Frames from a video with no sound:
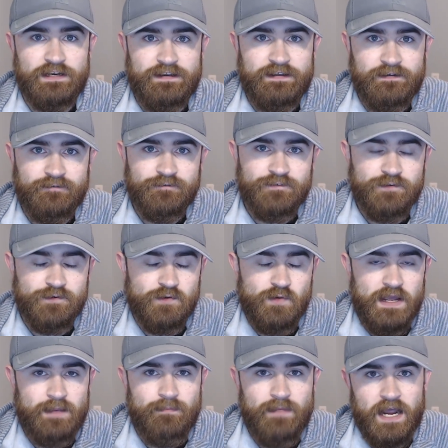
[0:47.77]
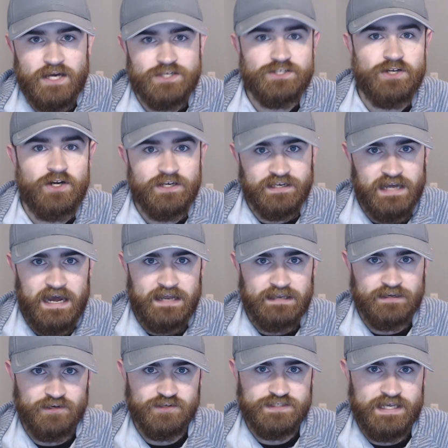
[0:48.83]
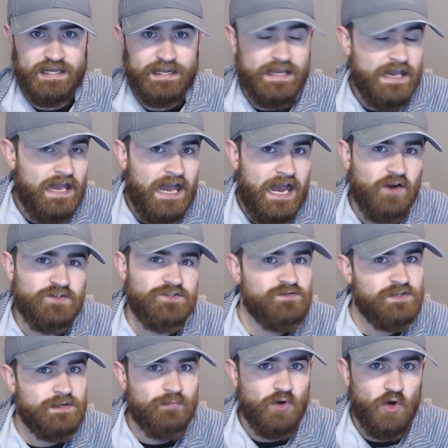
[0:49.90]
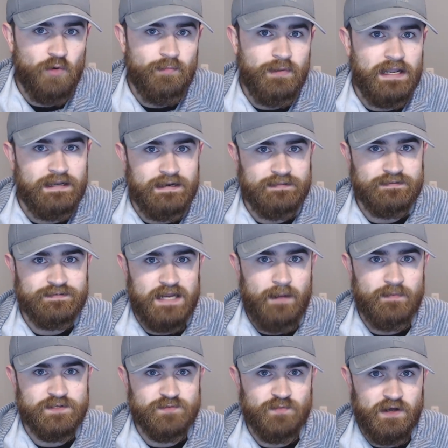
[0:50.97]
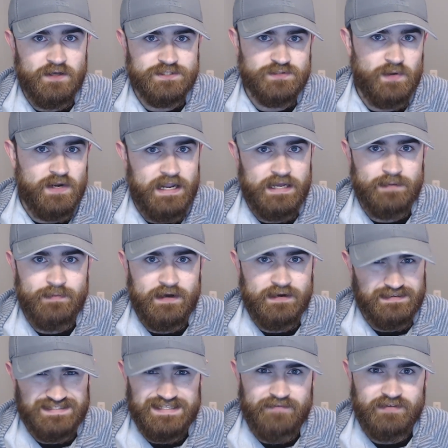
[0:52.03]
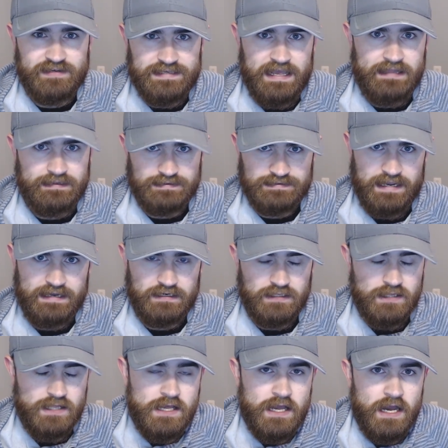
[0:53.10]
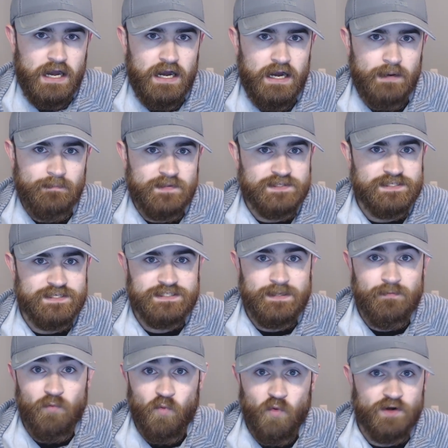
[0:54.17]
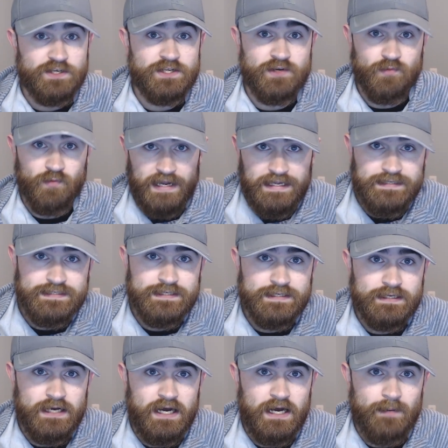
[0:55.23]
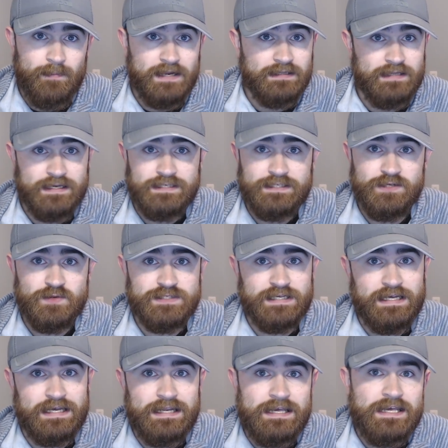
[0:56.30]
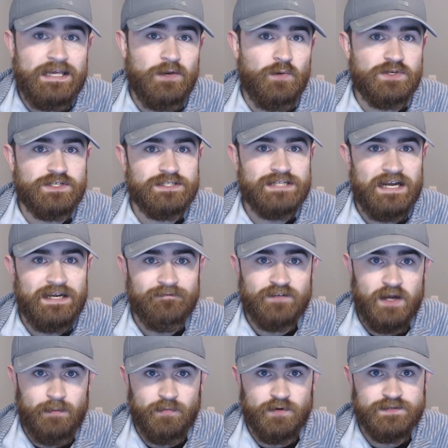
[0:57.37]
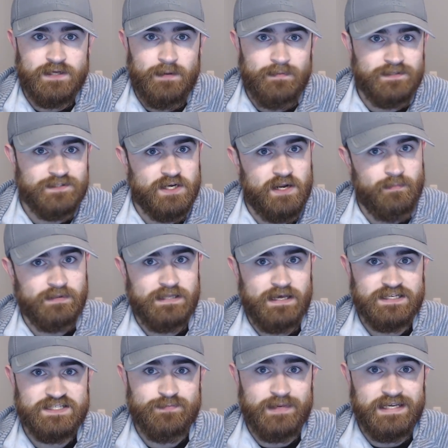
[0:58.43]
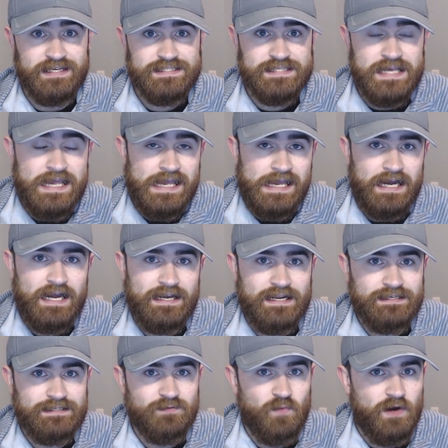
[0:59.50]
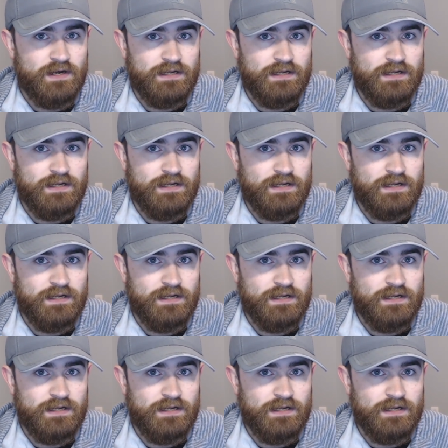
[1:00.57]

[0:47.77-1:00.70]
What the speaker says: into a mash tun and hot liquor tank. I was using propane at the time as well, so I had about a 7-gallon kettle. The system worked great. I liked using it. It was just kind of cumbersome. It took up a lot of space, and I did want